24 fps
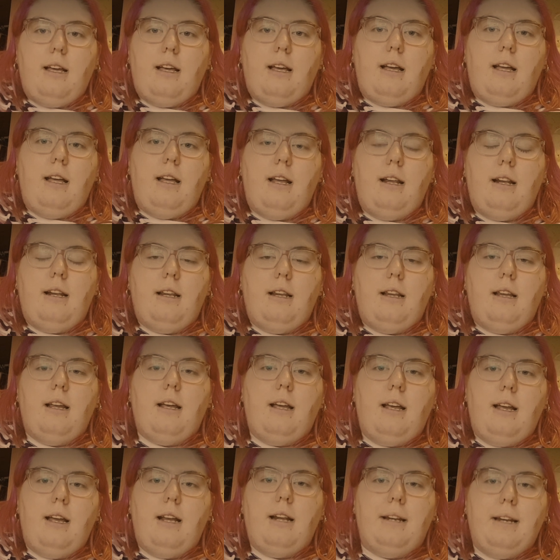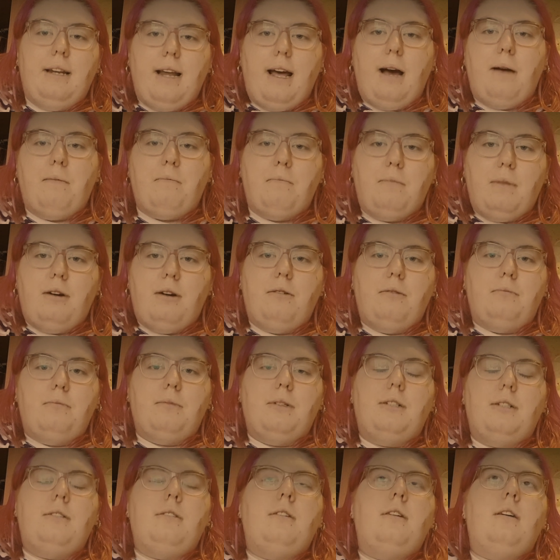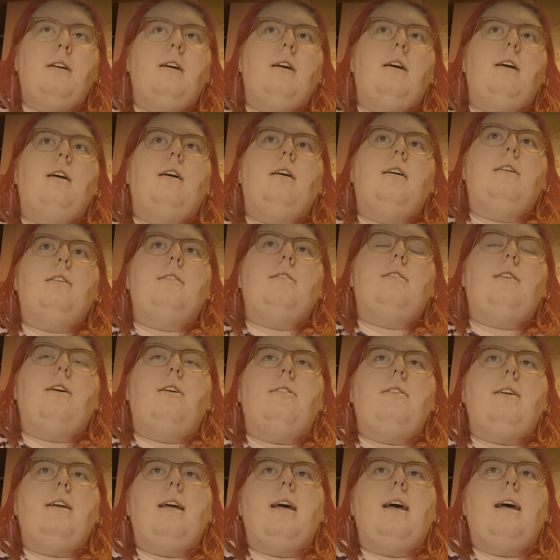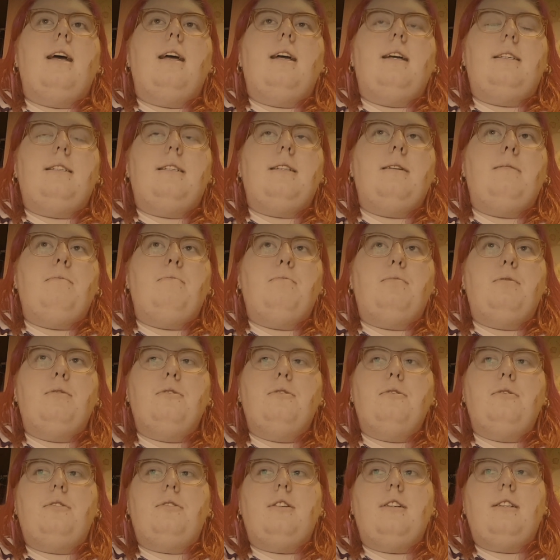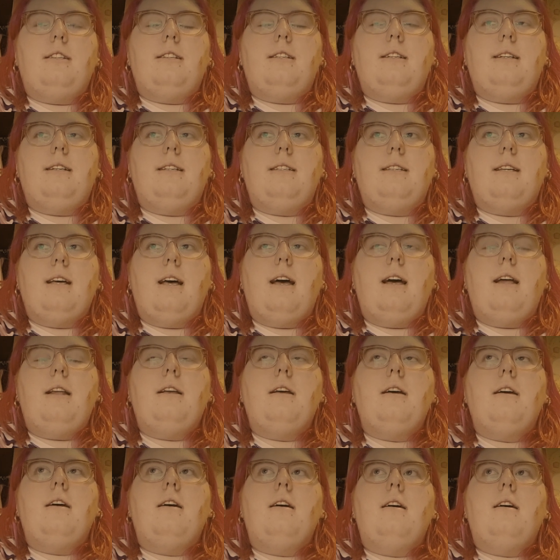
in that moment. So yeah, it's important, he said.